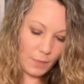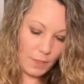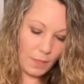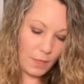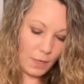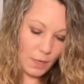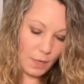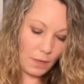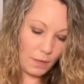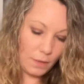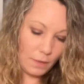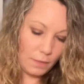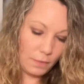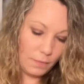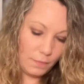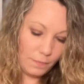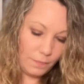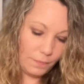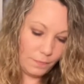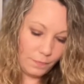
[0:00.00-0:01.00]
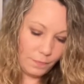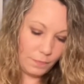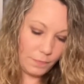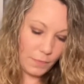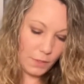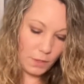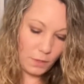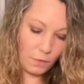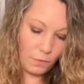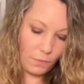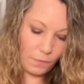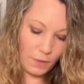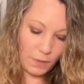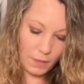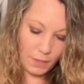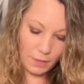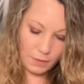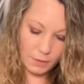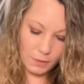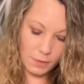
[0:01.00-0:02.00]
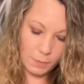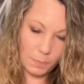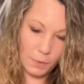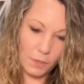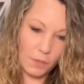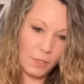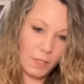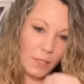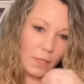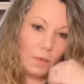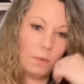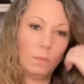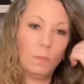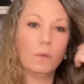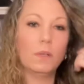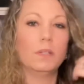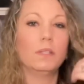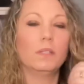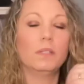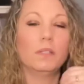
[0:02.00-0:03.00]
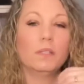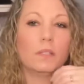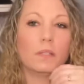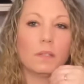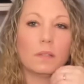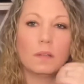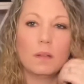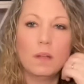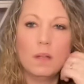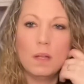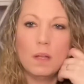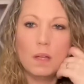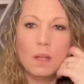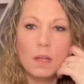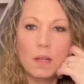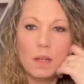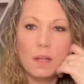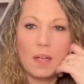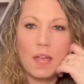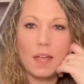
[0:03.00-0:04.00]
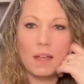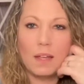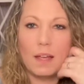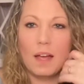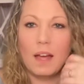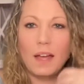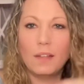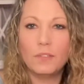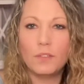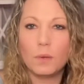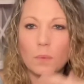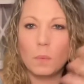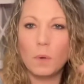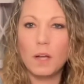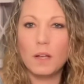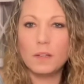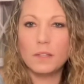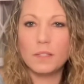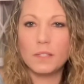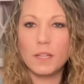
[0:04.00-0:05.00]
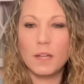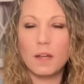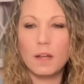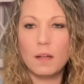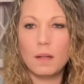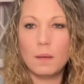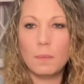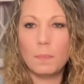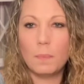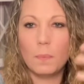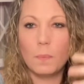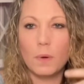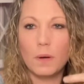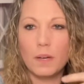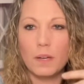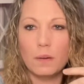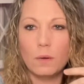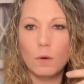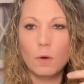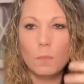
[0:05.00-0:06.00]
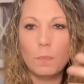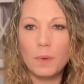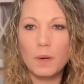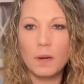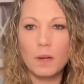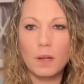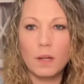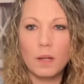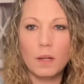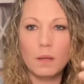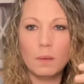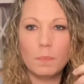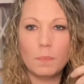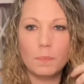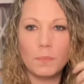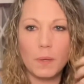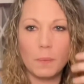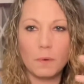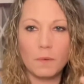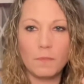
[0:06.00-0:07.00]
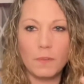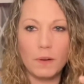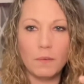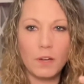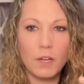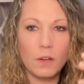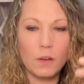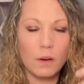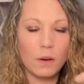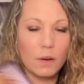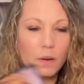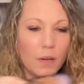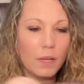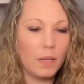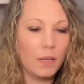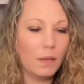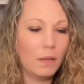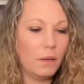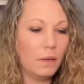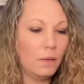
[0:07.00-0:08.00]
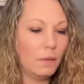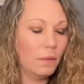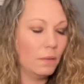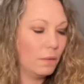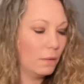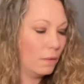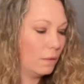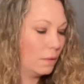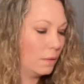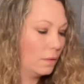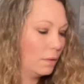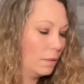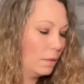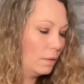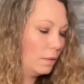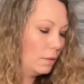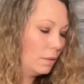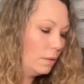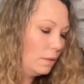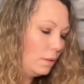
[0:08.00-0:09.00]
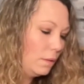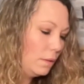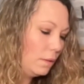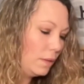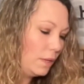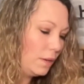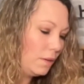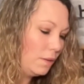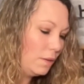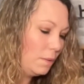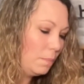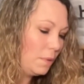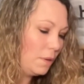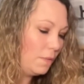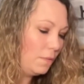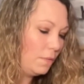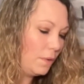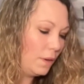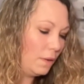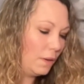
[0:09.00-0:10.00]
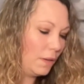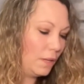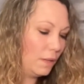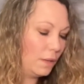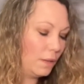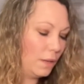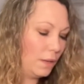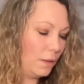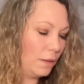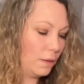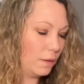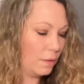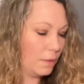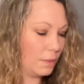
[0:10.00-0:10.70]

Yeah. You feel like this person had their walls up, wouldn't open up. They were very guarded. They could have been very like